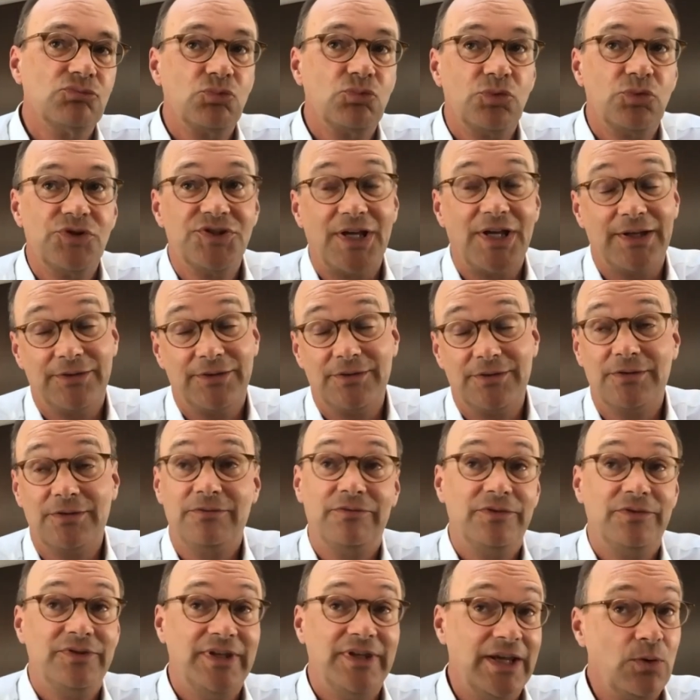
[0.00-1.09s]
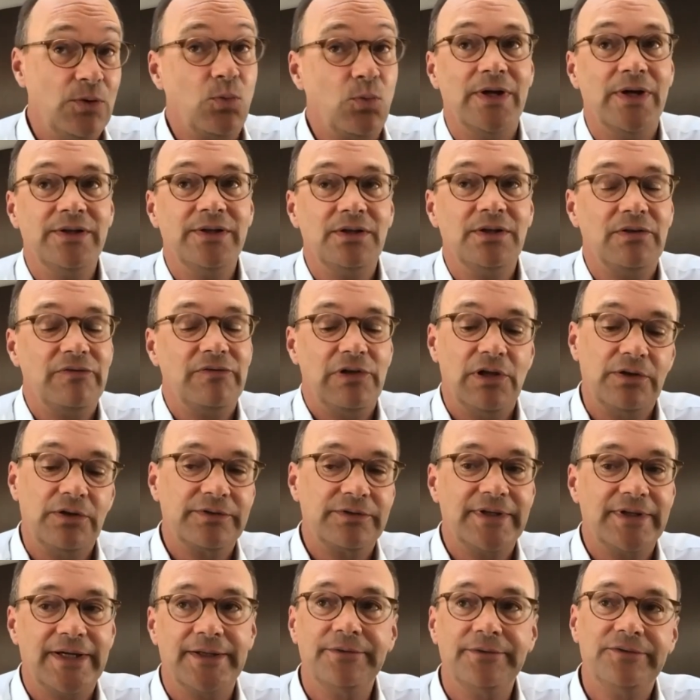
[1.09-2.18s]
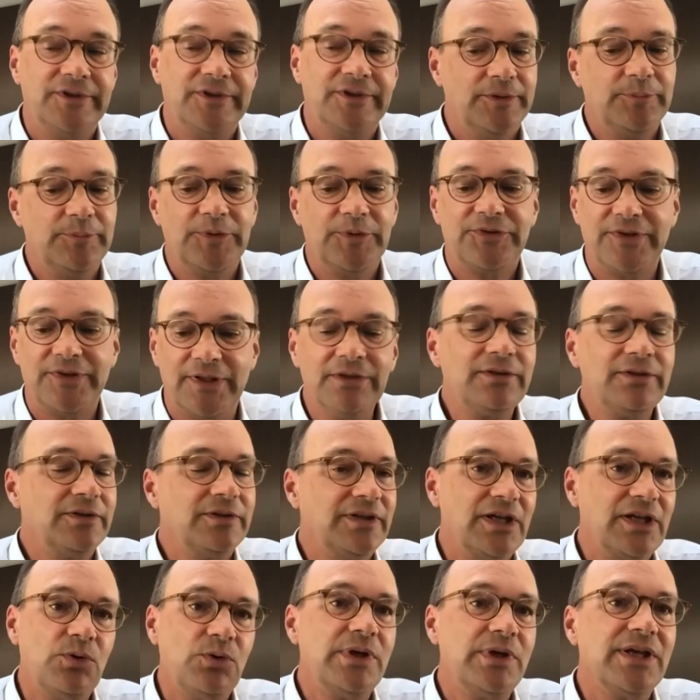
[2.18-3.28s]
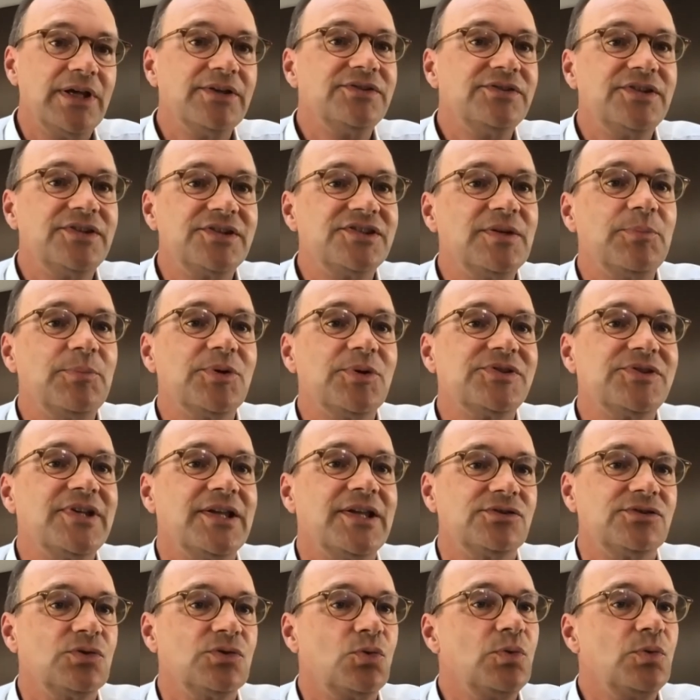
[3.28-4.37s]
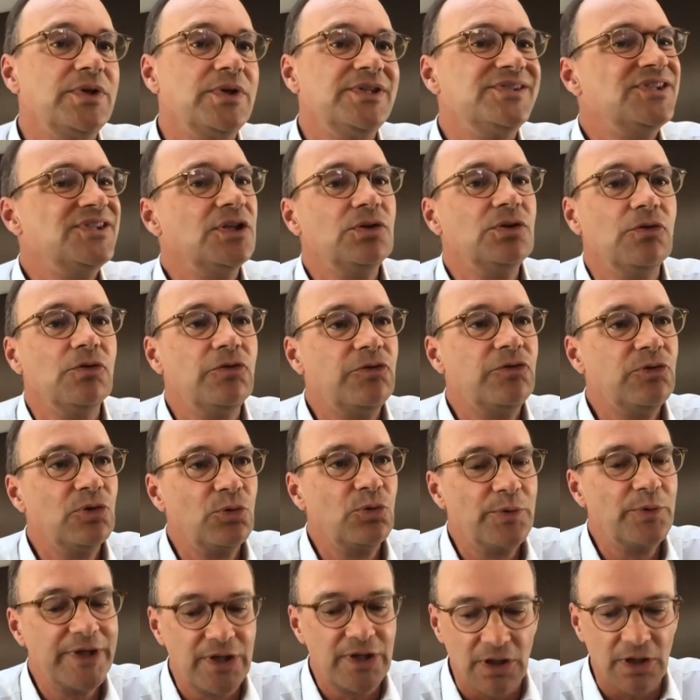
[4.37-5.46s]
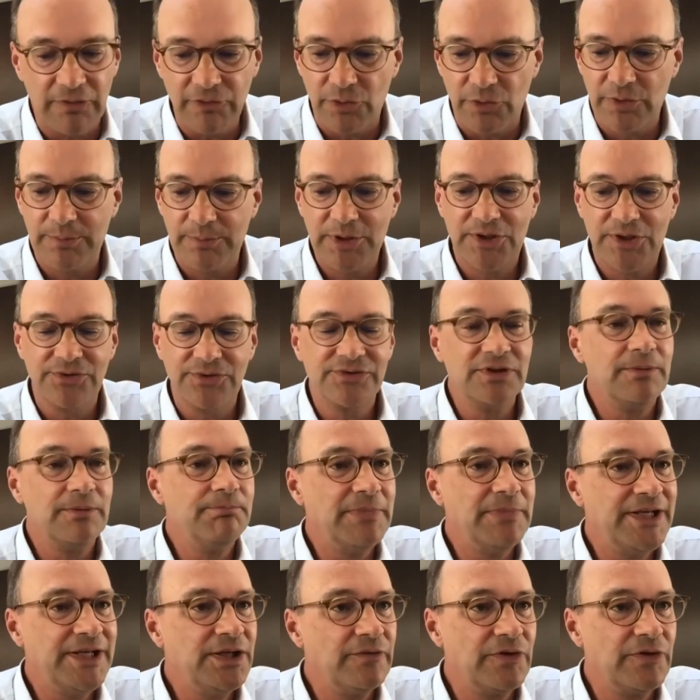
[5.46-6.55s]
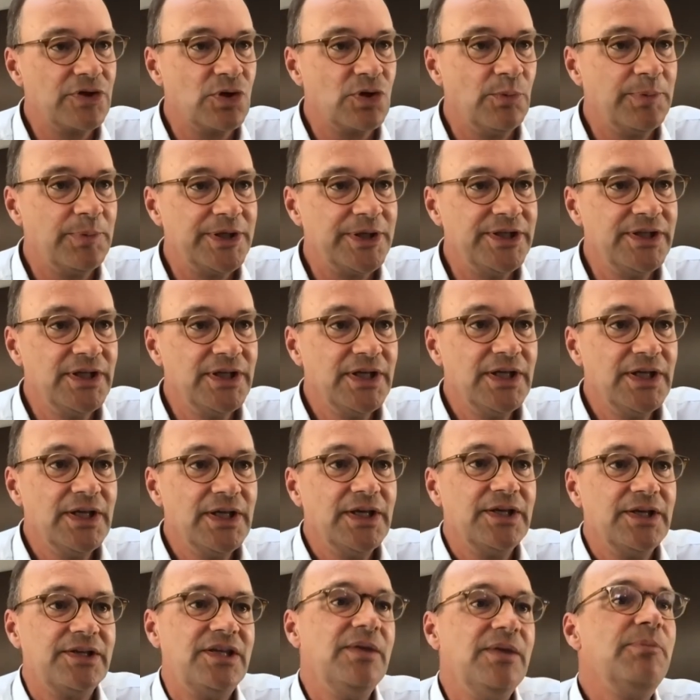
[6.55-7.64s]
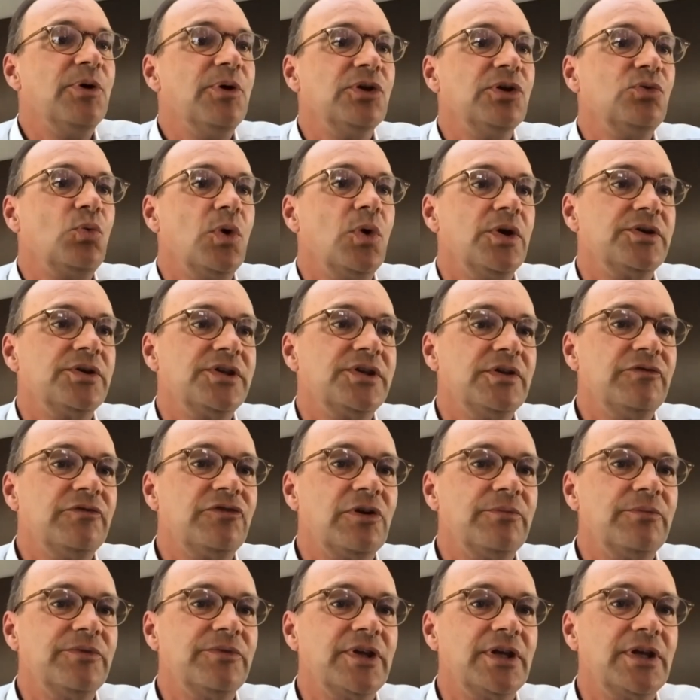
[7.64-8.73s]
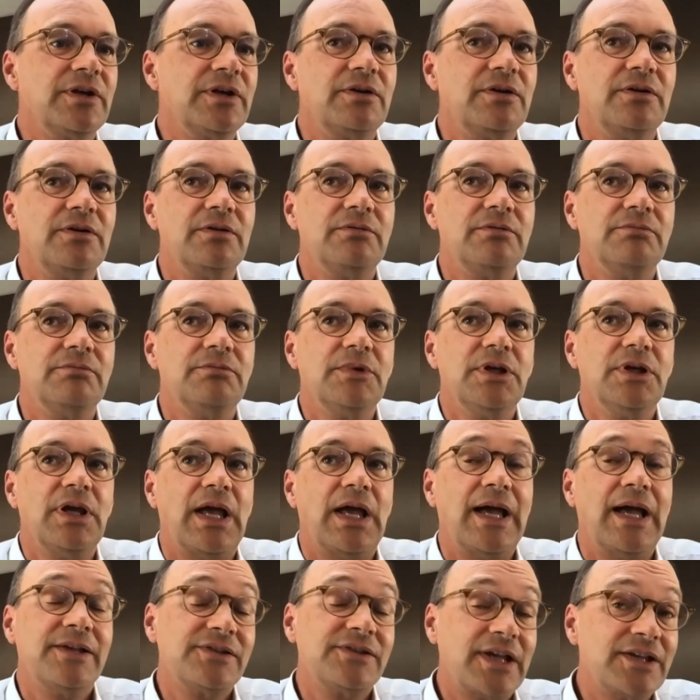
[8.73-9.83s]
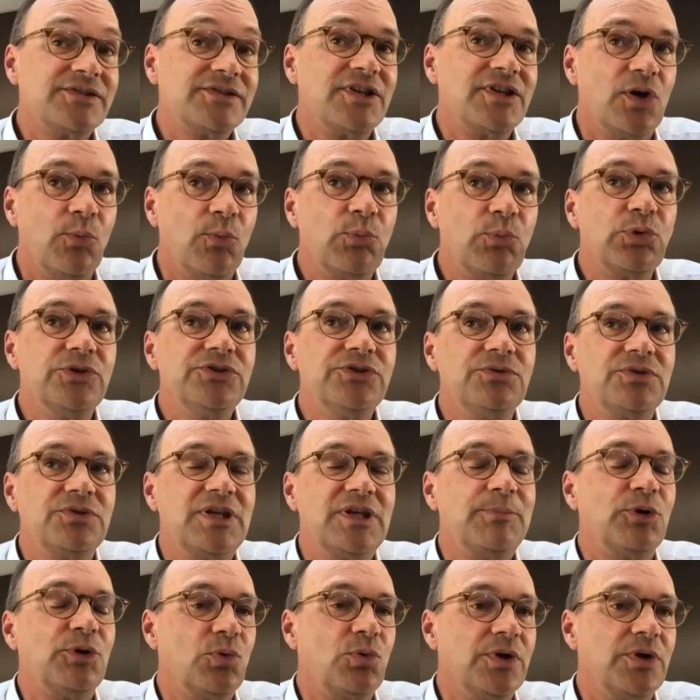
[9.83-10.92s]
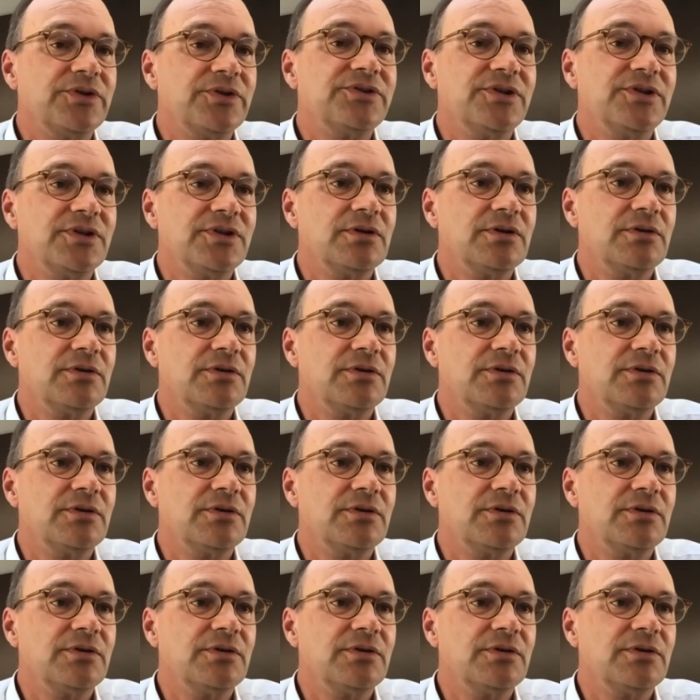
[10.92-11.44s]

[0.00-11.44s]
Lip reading: started day one of lockdown 10%, and now we are 60%. So it's not a full recovery because many of the companies keep on working from their as their employees to keep on working